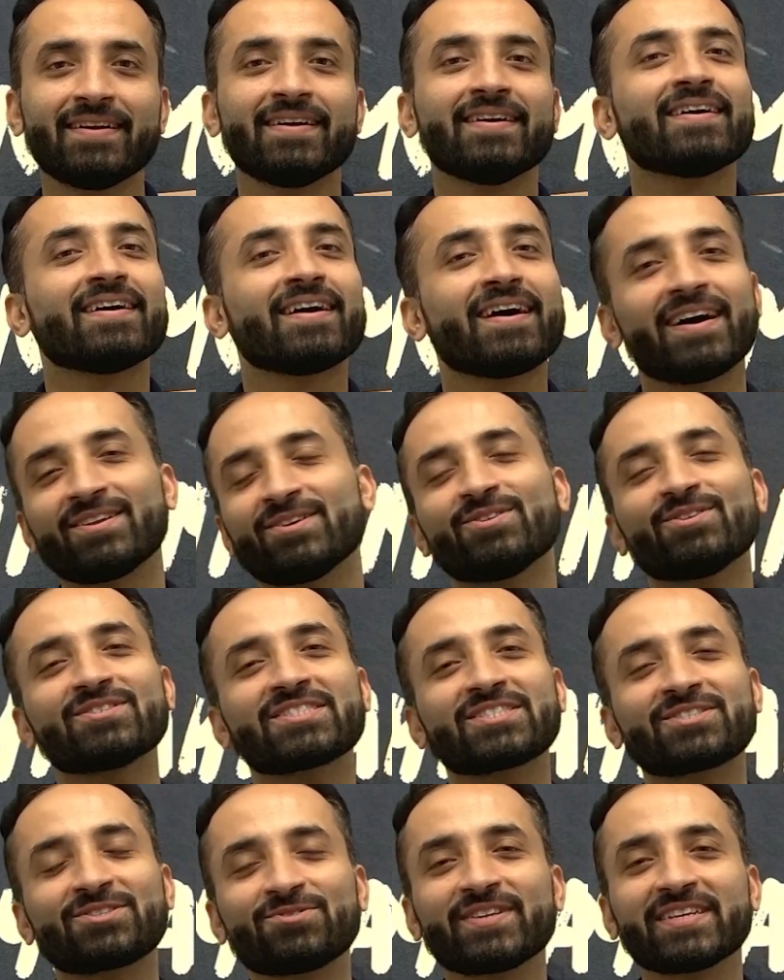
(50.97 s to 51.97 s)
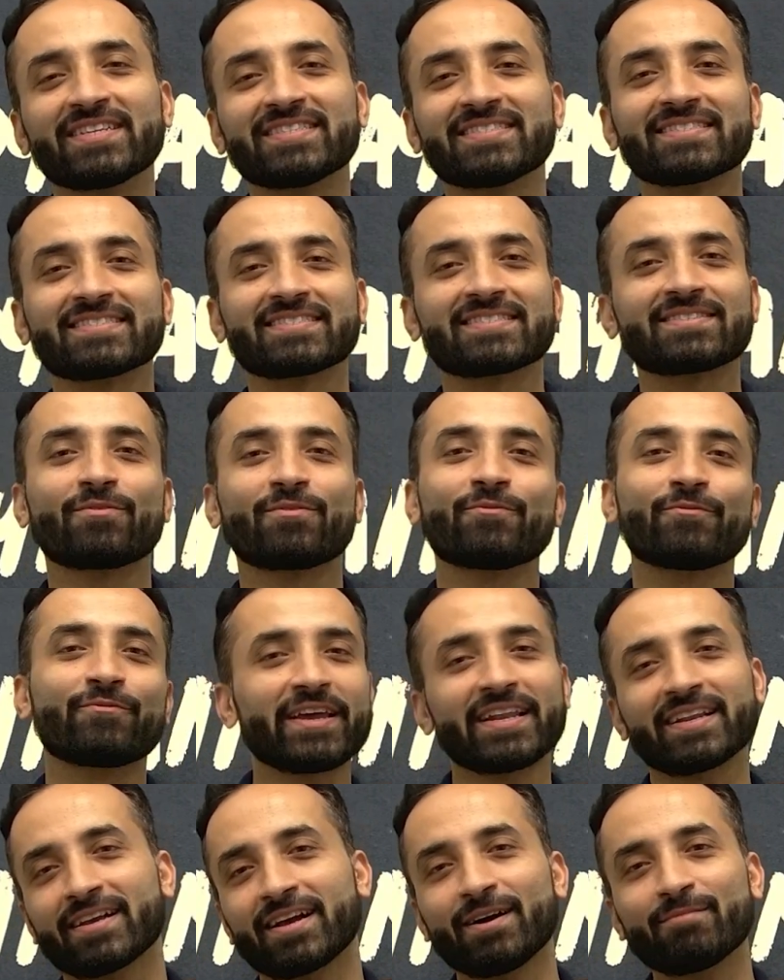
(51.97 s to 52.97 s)
Hello students,
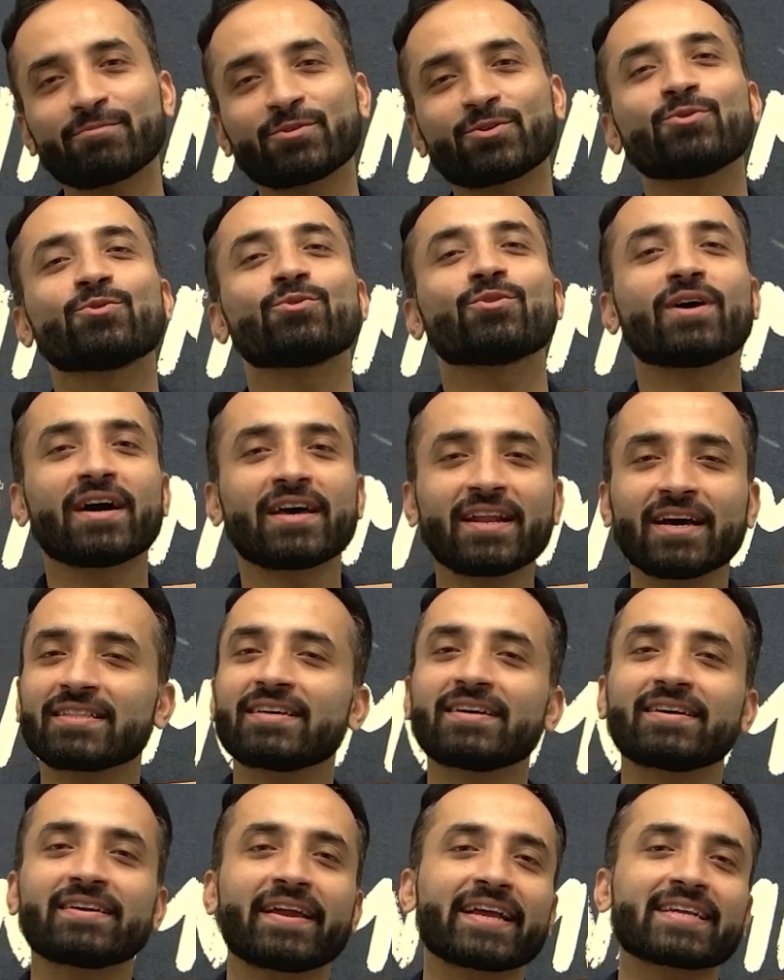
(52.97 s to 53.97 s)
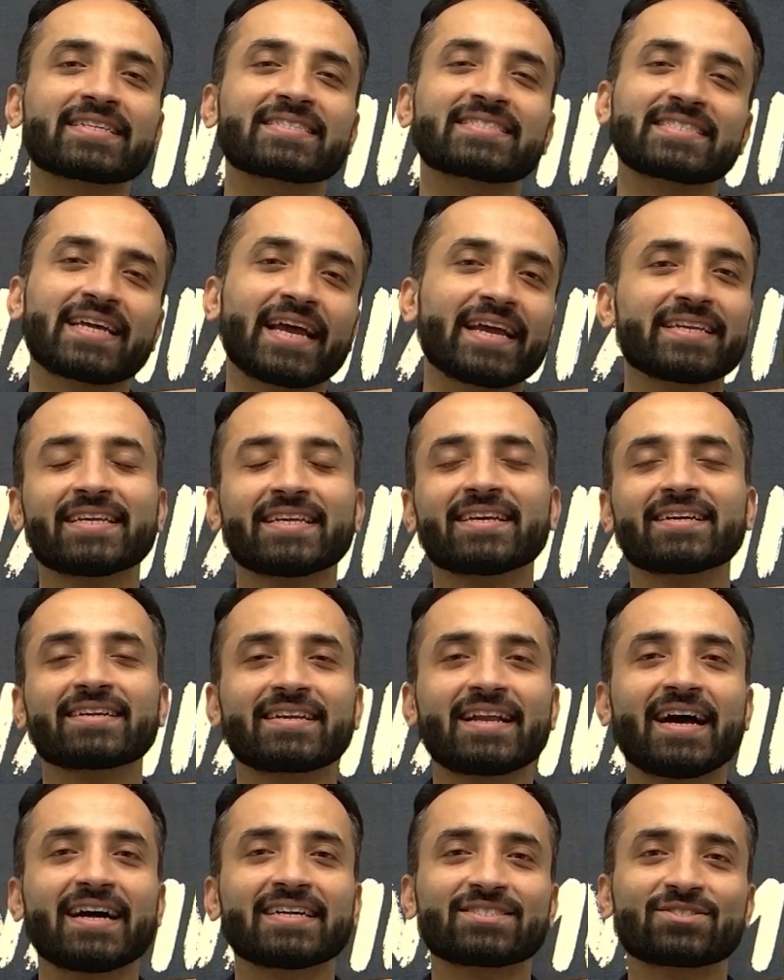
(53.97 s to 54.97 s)
welcome to another exciting
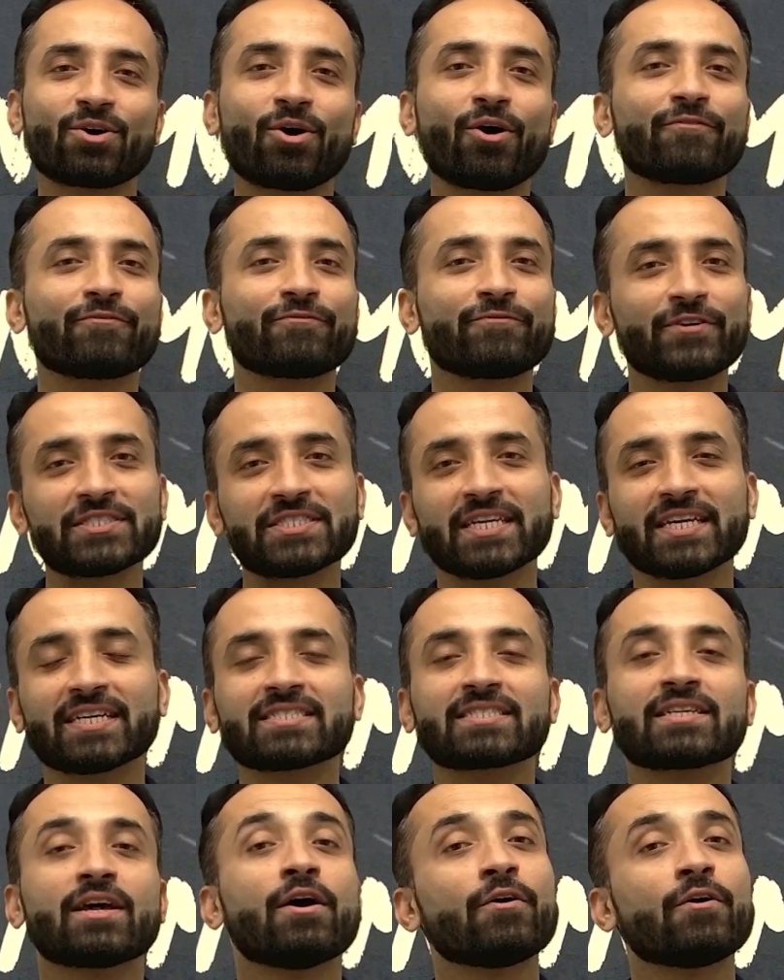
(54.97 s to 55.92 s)
class of physics